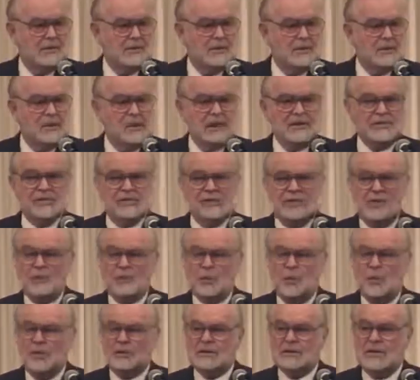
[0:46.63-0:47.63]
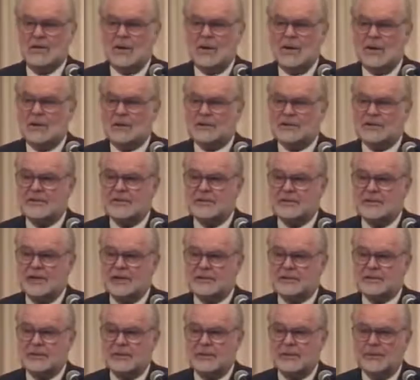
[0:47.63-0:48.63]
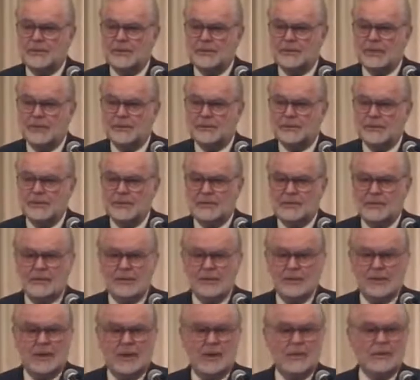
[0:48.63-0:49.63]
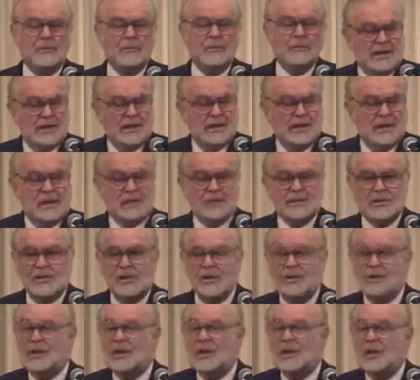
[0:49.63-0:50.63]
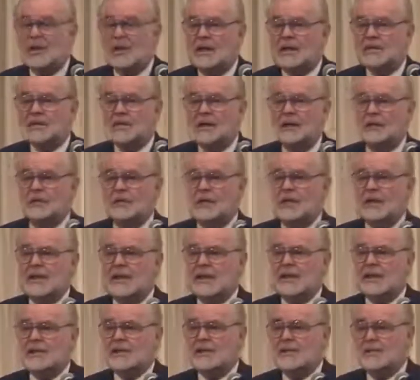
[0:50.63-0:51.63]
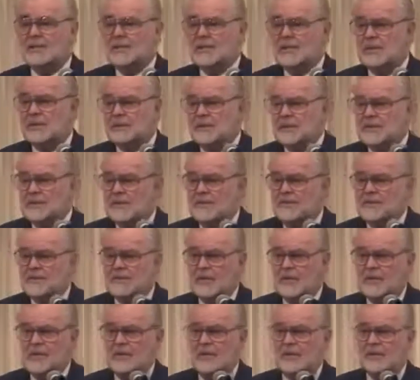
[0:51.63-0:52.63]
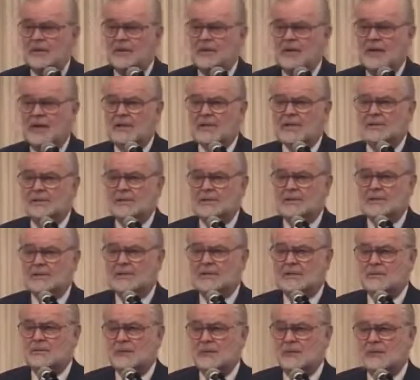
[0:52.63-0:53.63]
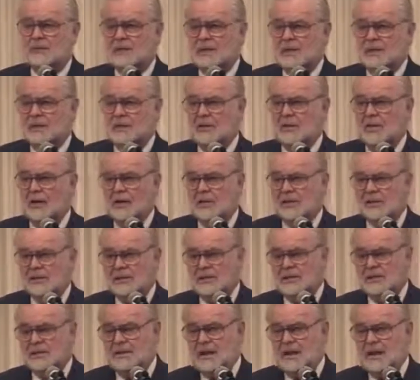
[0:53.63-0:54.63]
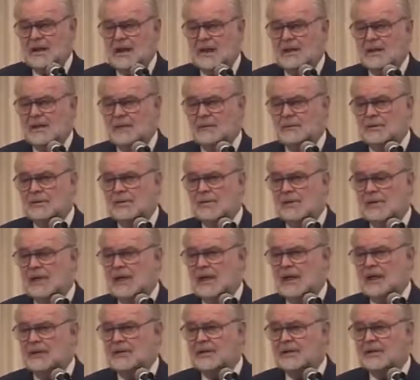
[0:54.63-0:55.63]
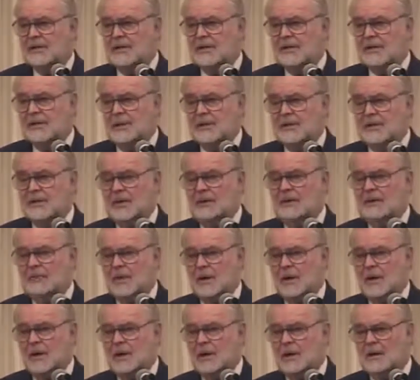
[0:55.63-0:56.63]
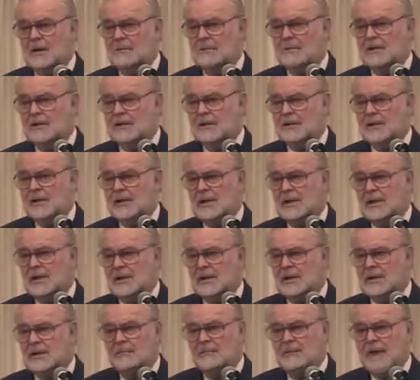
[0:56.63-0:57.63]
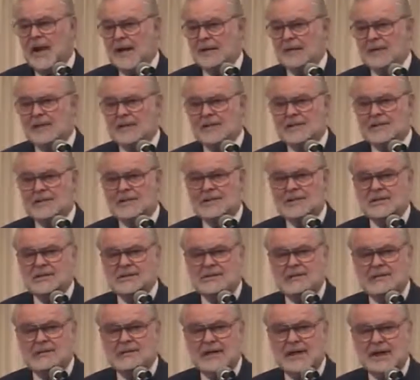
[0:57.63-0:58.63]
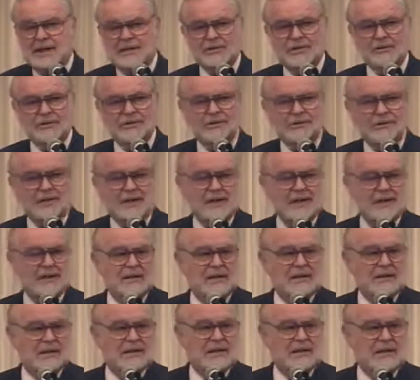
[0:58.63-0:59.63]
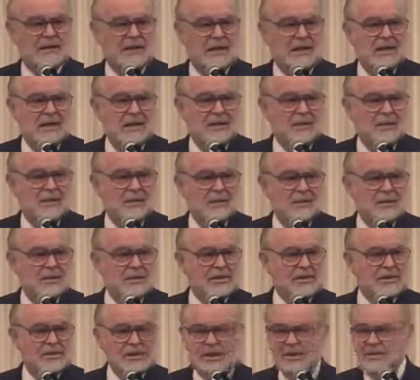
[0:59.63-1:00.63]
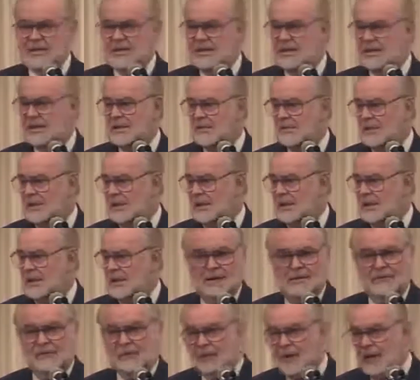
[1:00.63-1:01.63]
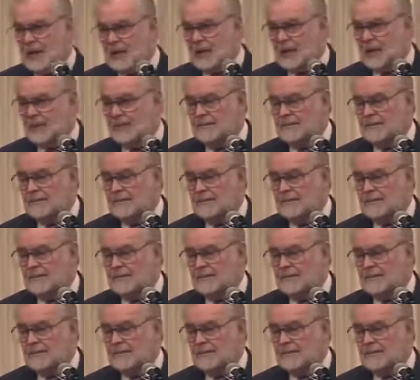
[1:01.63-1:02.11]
The question is, what caused the lump or the bump to grow? And so instead of looking at symptoms, the alternative physician will look at causes. And he will say that there's something wrong with the balance, the natural balance, the homeostasis of the body.